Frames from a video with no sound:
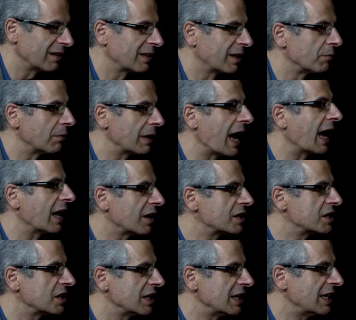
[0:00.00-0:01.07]
the
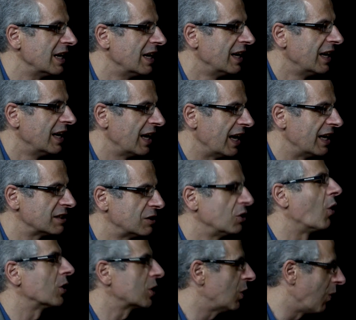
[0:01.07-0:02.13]
reality is
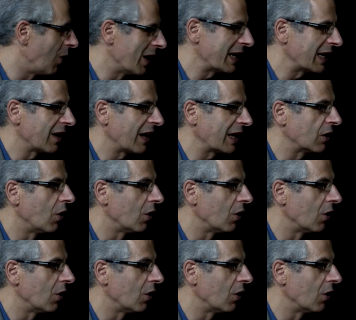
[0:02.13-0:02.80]
not quite like